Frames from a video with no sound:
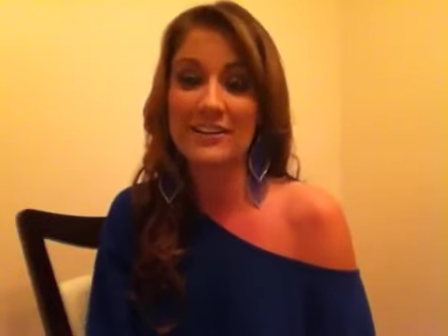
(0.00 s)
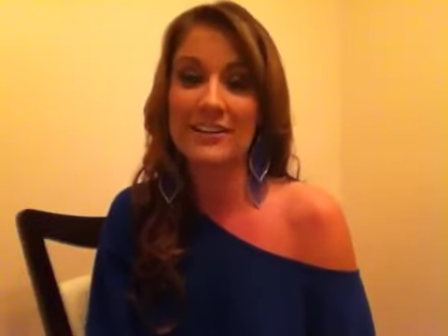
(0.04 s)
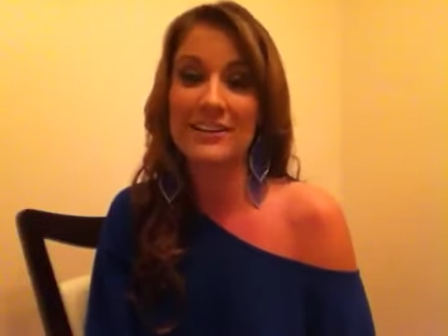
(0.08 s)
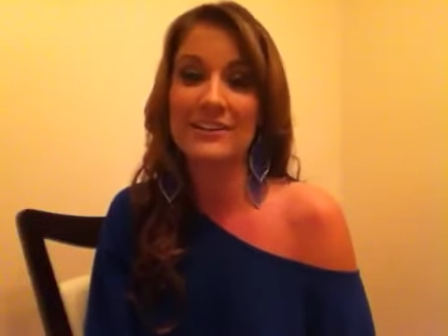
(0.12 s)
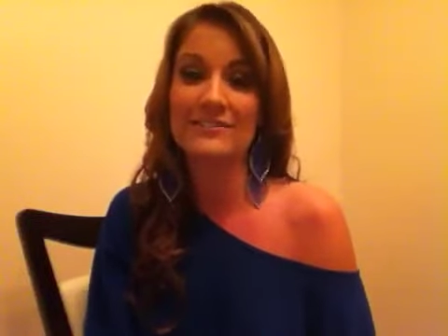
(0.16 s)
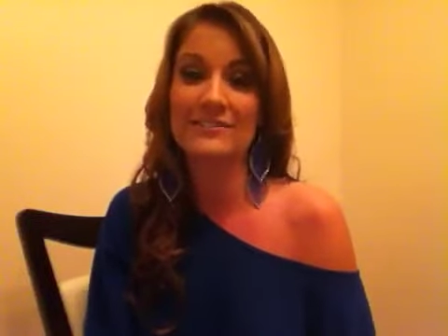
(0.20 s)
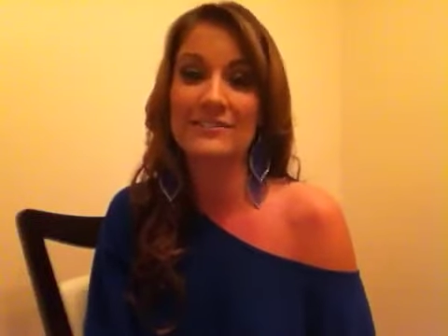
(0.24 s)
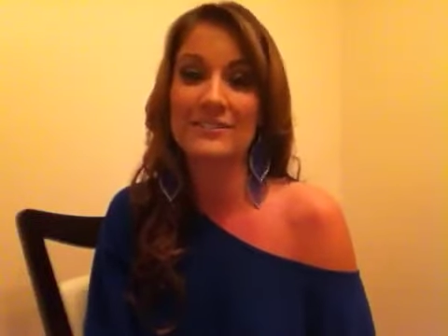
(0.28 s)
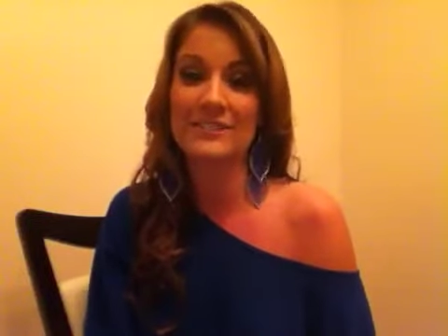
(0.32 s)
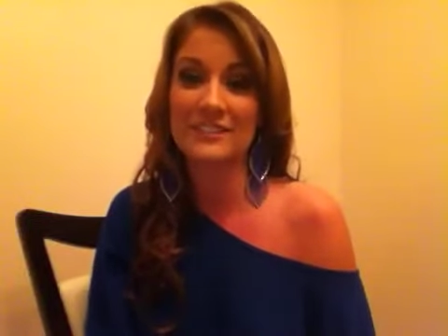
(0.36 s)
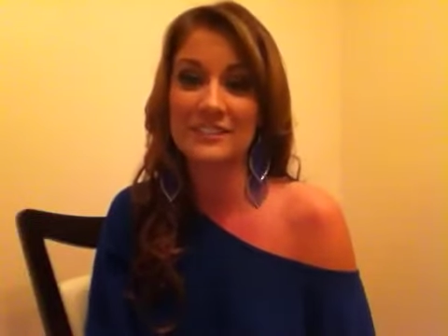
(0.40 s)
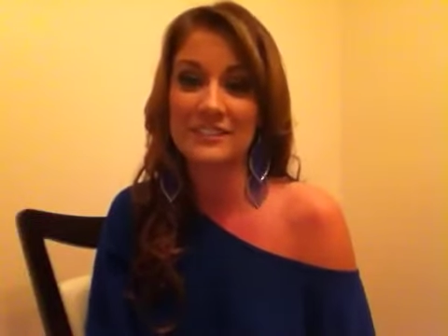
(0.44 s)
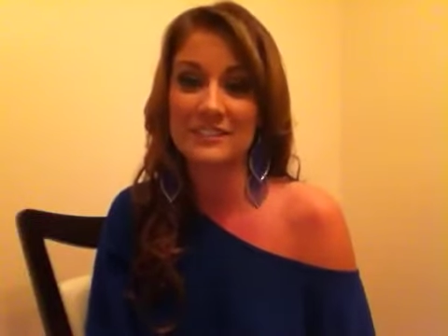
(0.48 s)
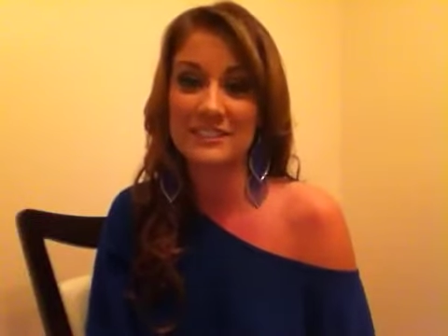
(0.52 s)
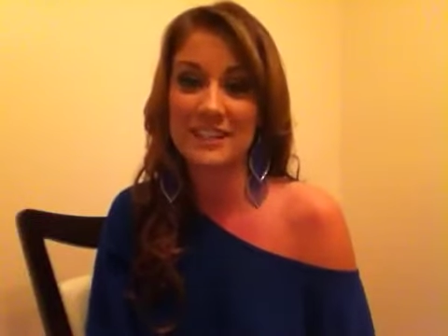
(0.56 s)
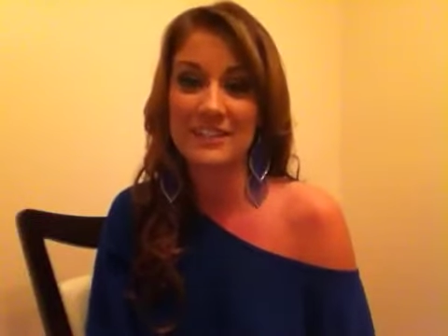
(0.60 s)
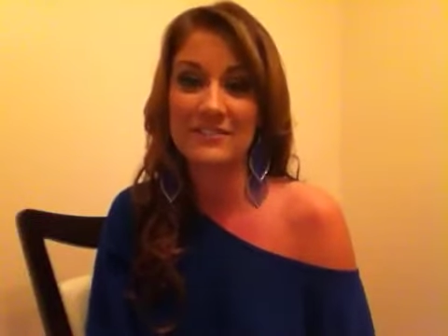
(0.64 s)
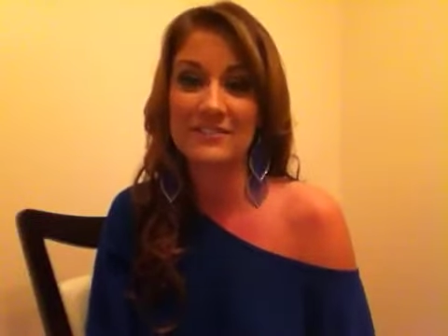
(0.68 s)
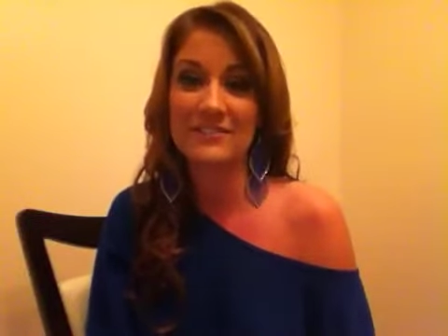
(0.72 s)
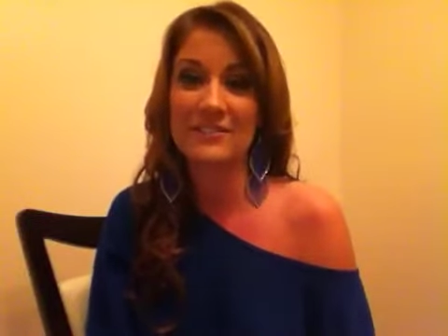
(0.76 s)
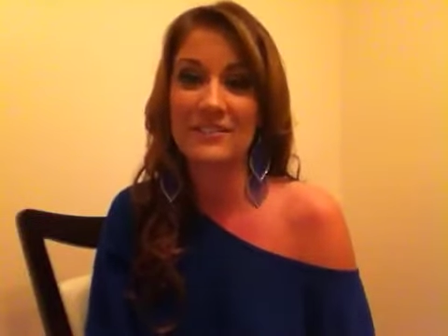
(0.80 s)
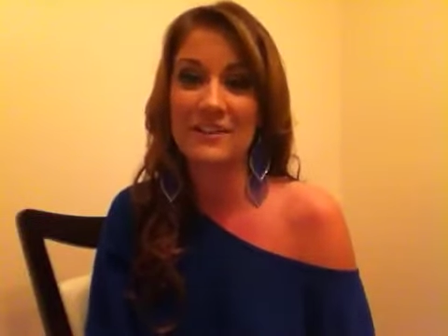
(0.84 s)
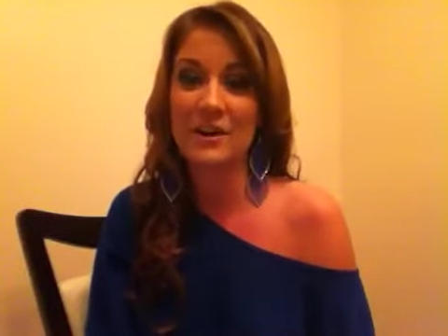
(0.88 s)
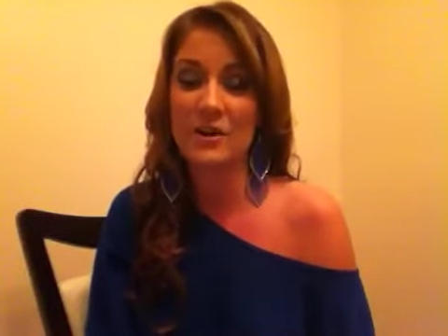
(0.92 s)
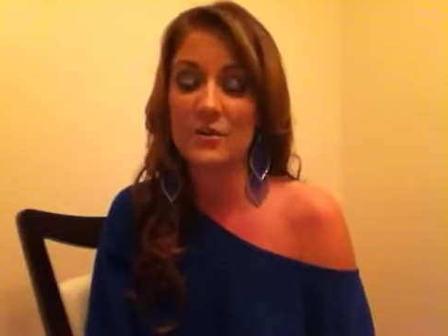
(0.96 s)
I feel
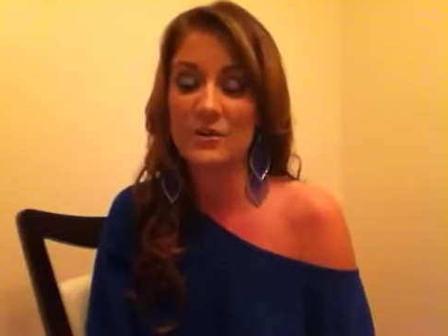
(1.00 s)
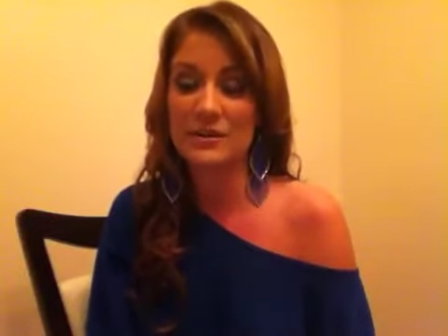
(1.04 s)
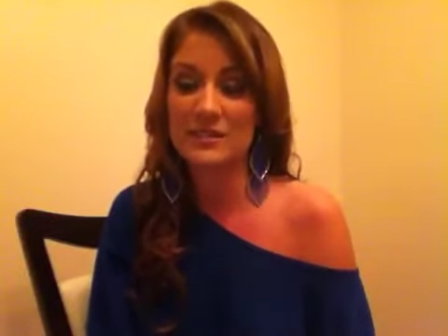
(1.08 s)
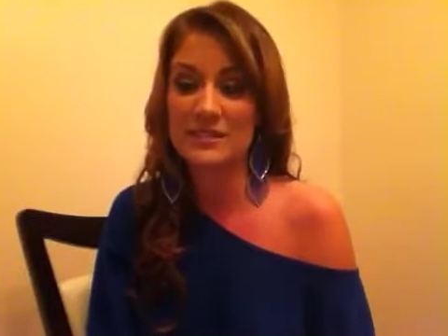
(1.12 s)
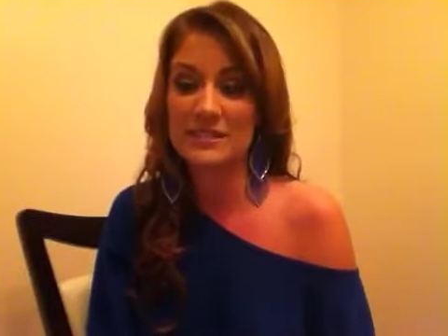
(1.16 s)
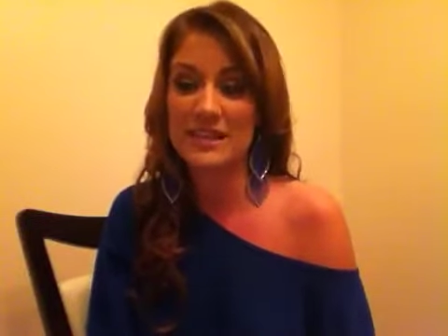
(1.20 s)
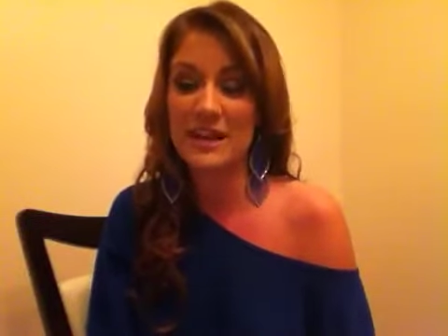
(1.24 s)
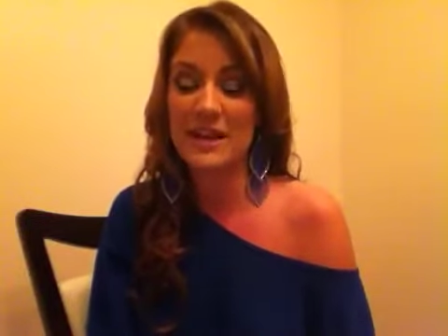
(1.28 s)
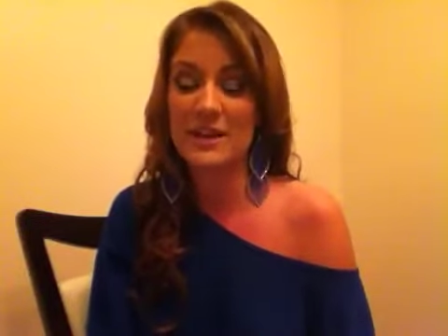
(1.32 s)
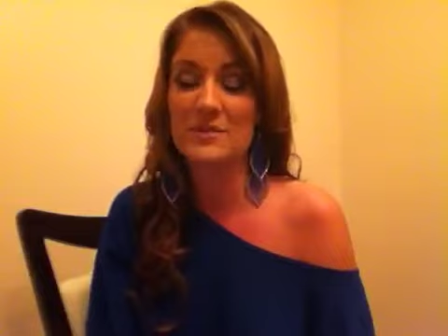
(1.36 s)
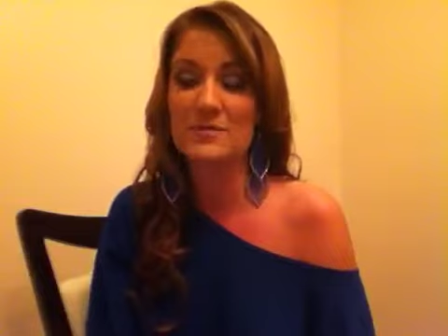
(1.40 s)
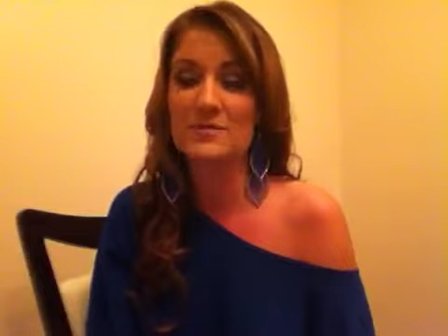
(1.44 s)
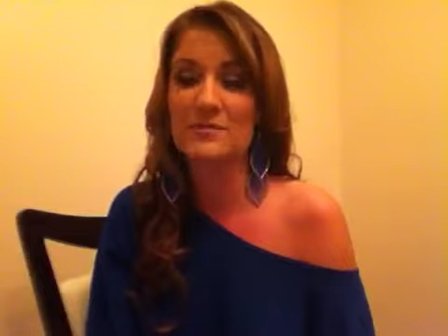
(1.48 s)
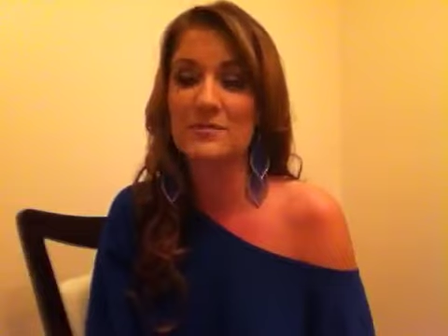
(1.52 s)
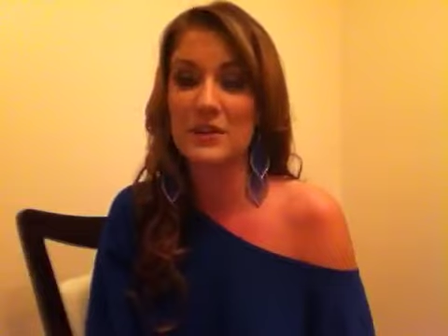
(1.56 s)
I've always had